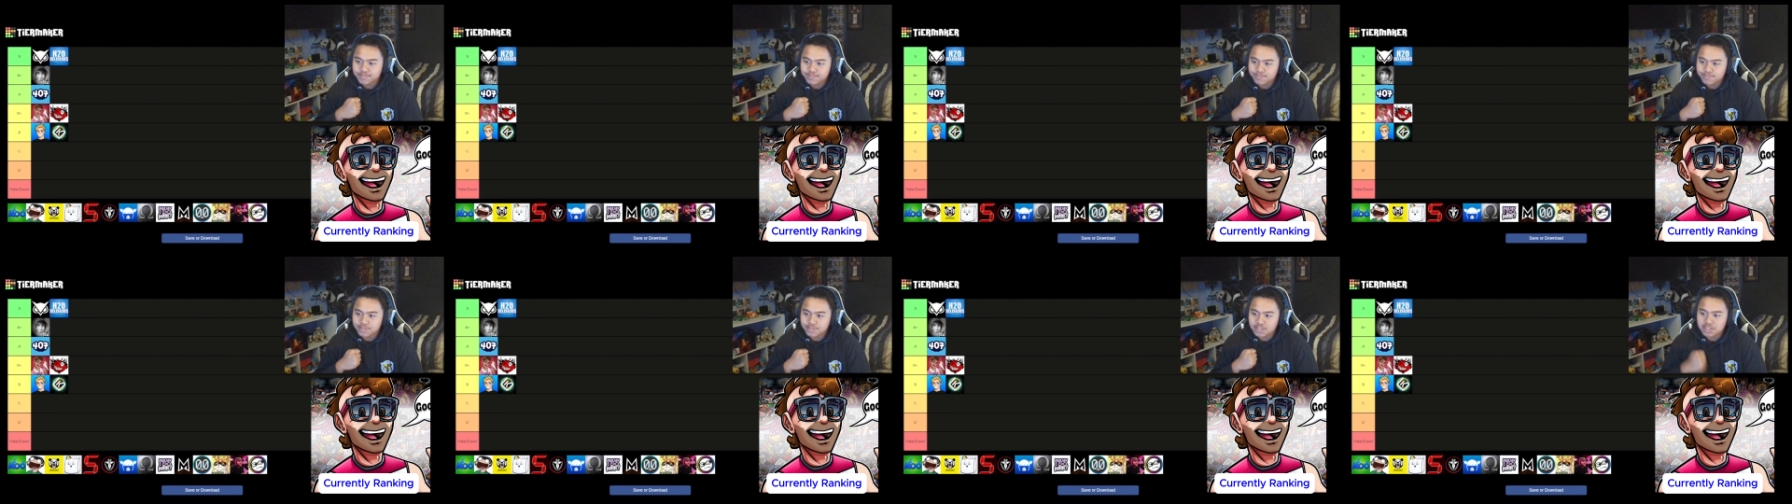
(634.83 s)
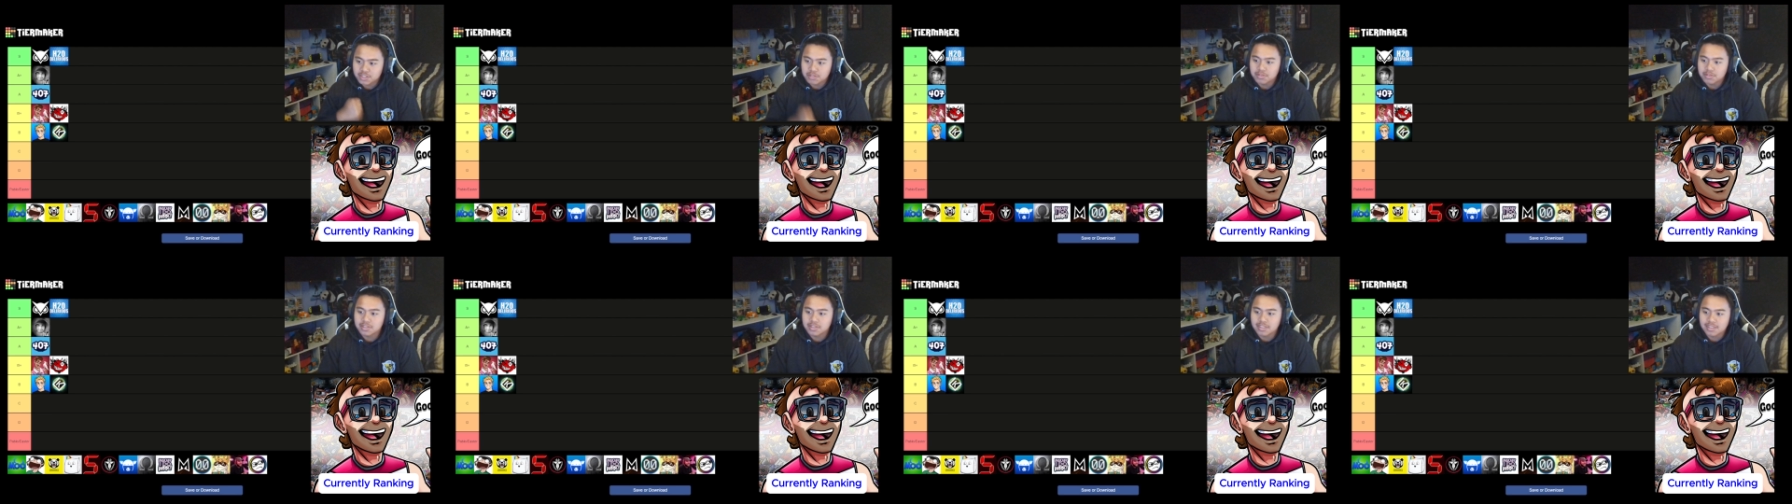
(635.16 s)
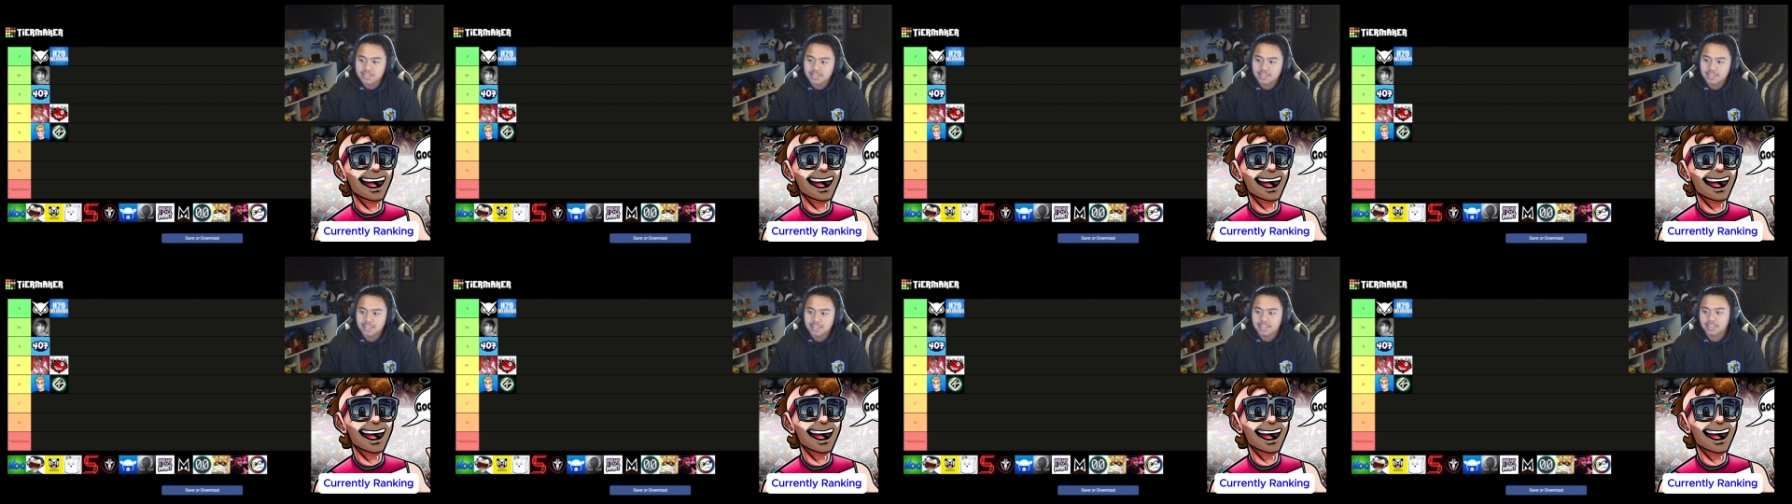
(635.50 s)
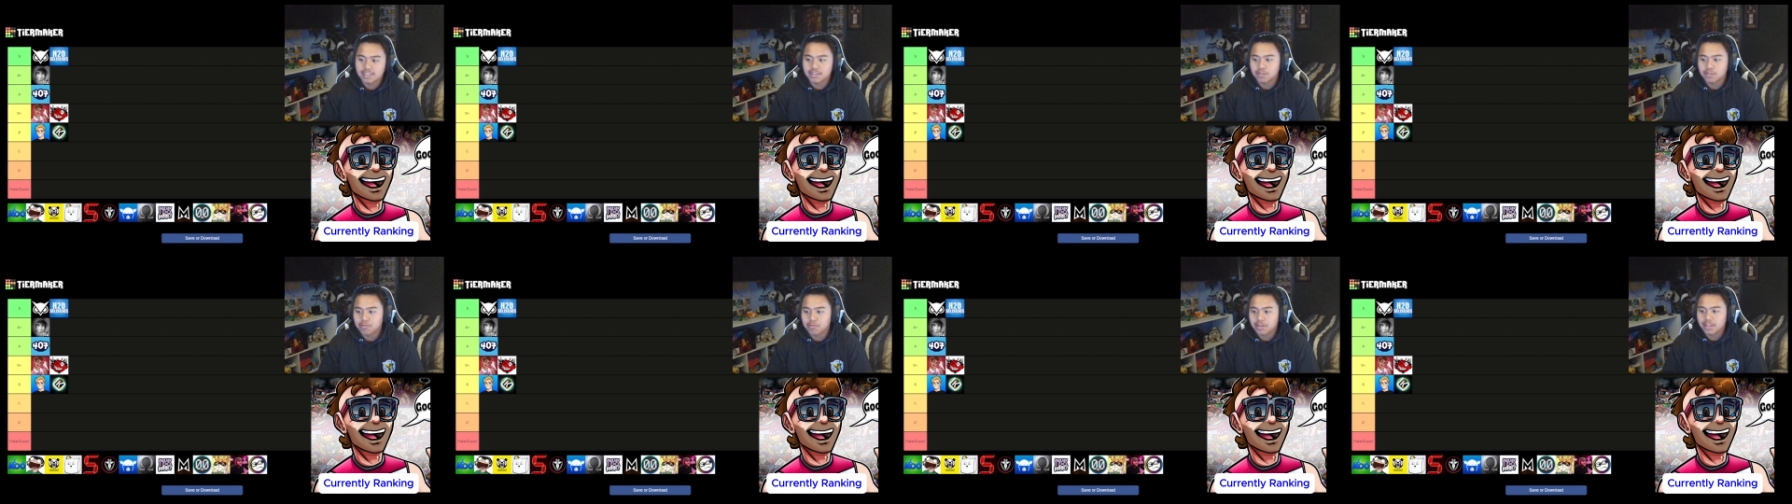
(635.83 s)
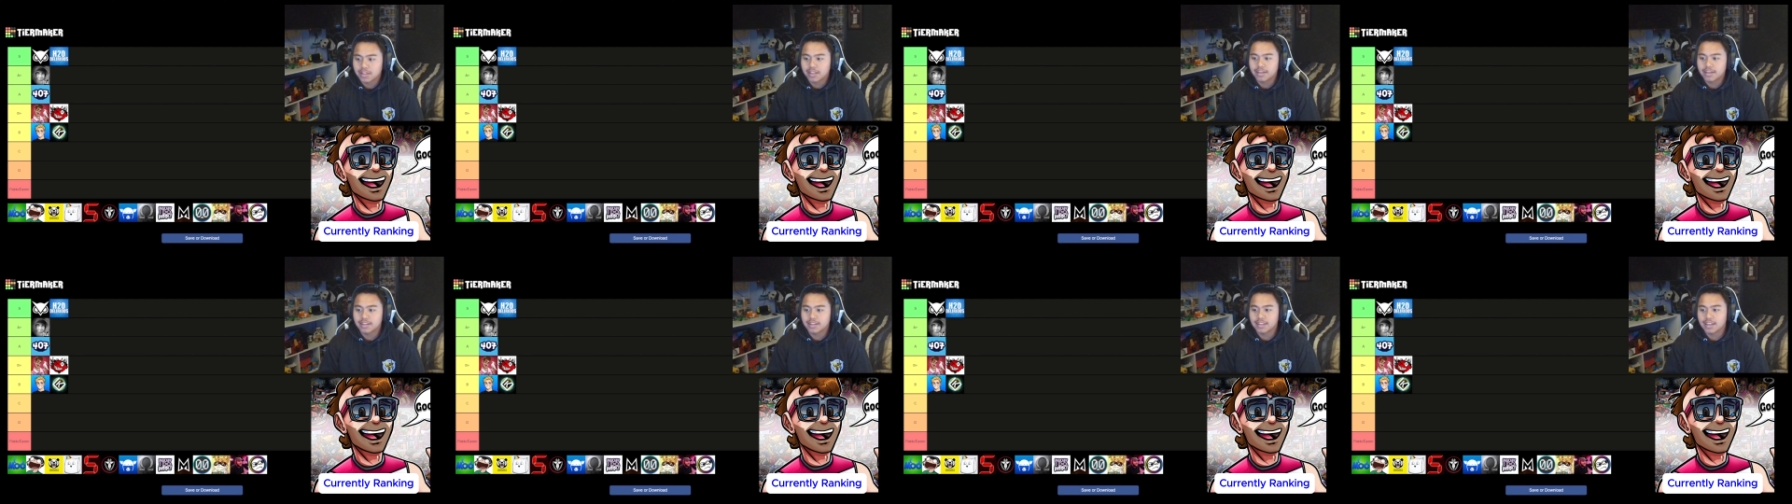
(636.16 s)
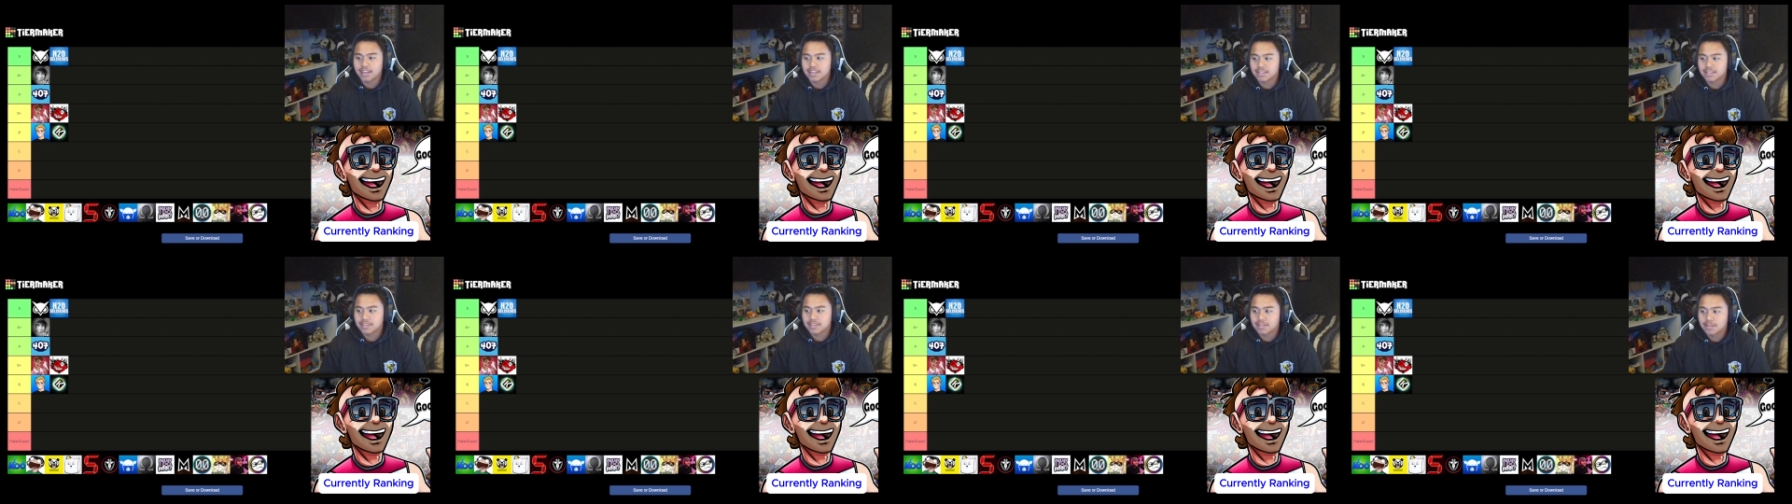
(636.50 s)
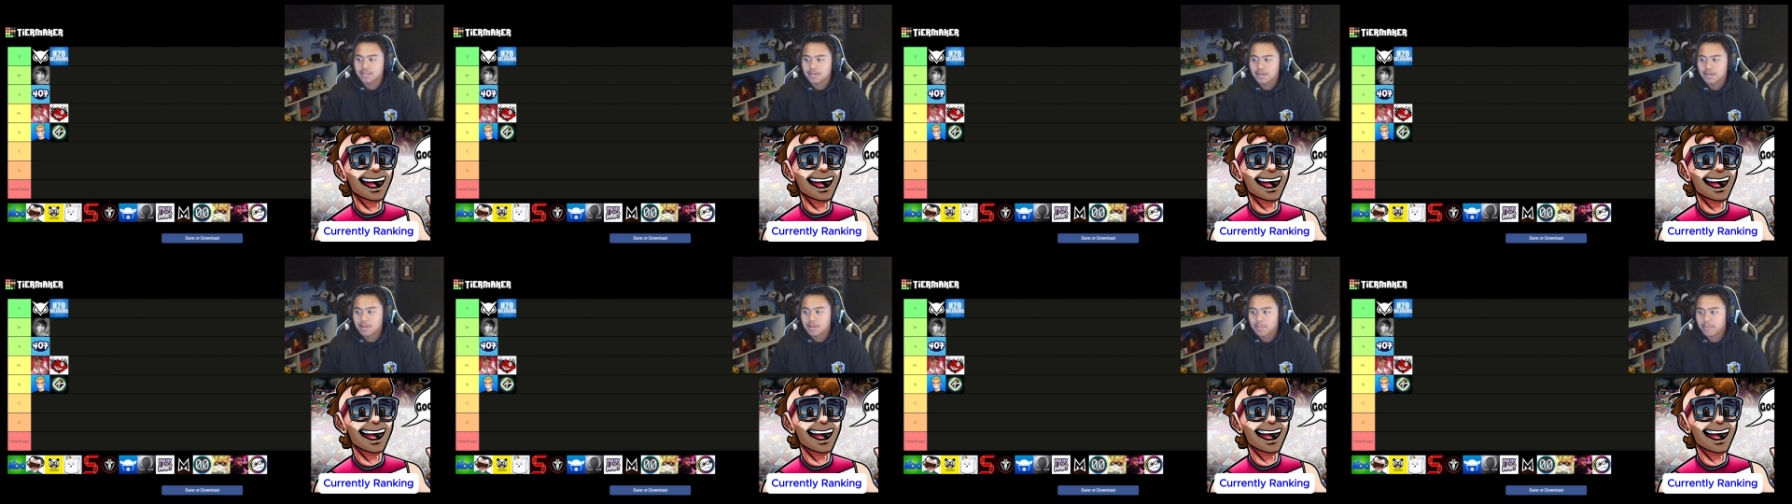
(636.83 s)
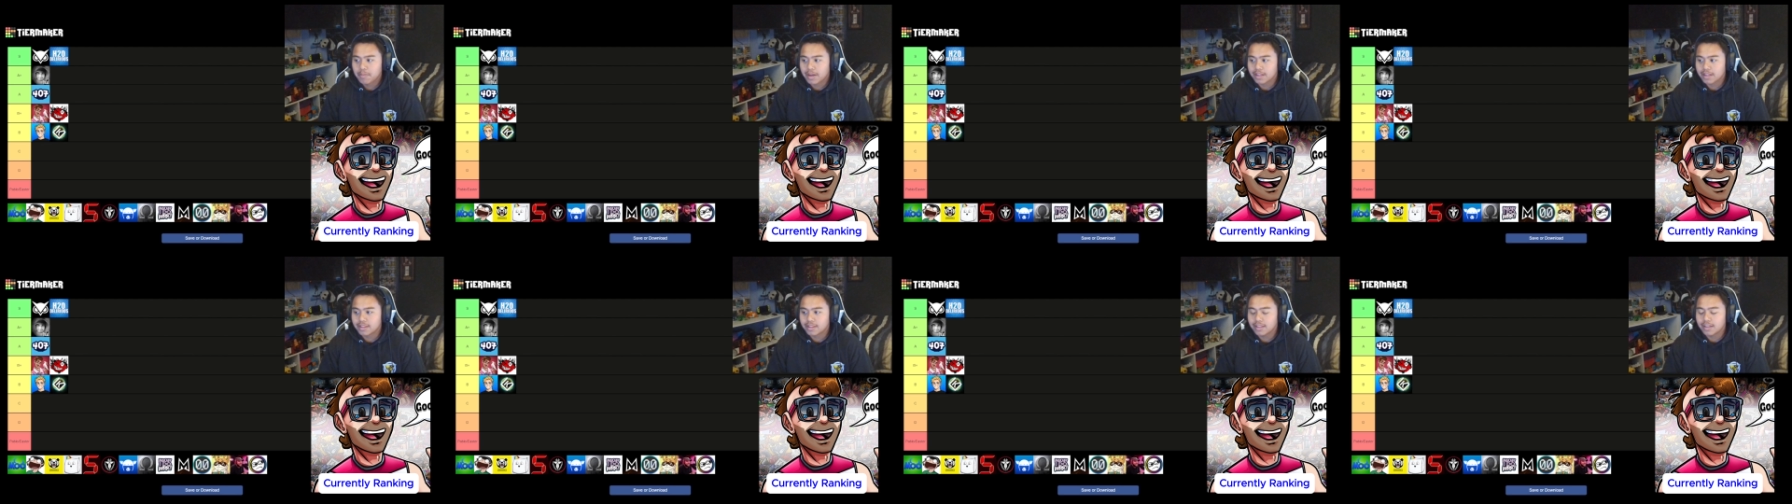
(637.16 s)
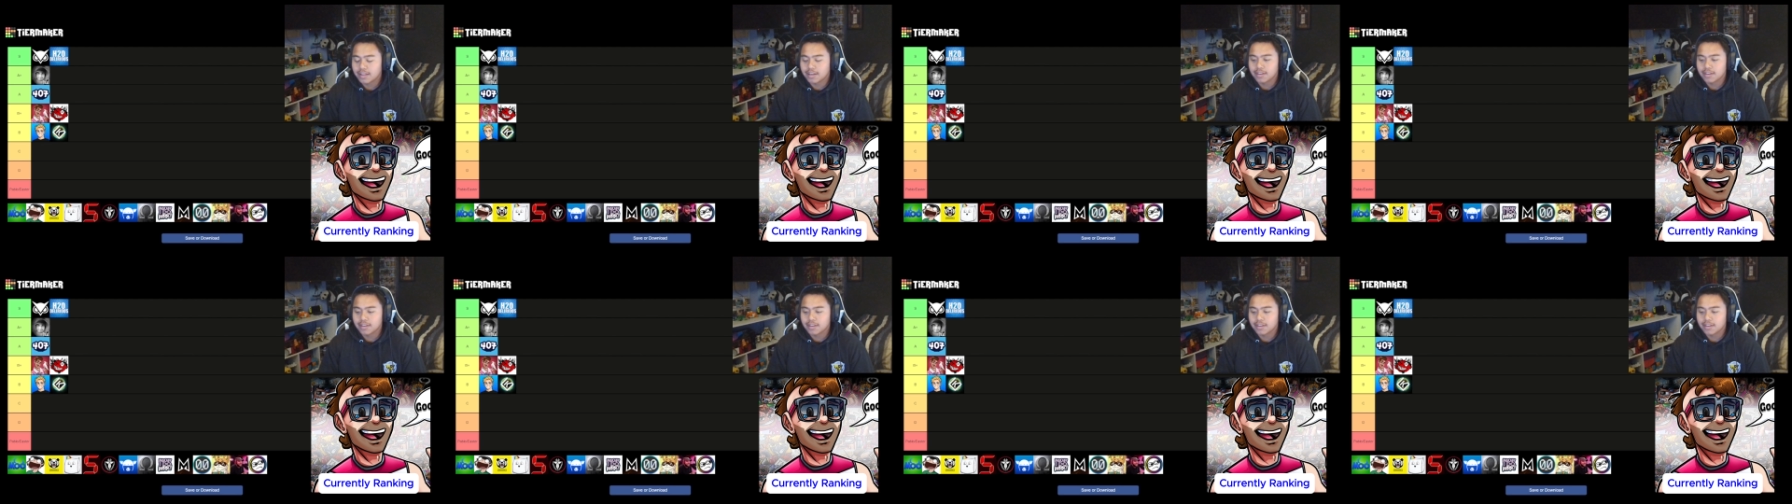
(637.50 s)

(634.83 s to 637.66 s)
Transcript: Were still succeeding the way they did last back then.